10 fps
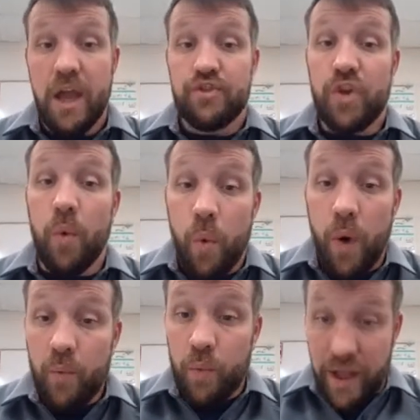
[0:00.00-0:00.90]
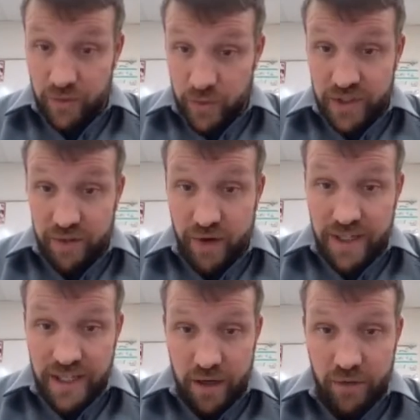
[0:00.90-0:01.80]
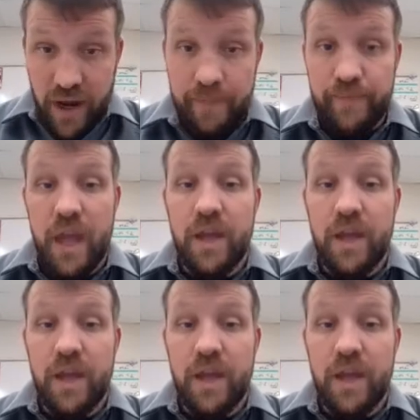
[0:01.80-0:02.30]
So what, as we see right here, right?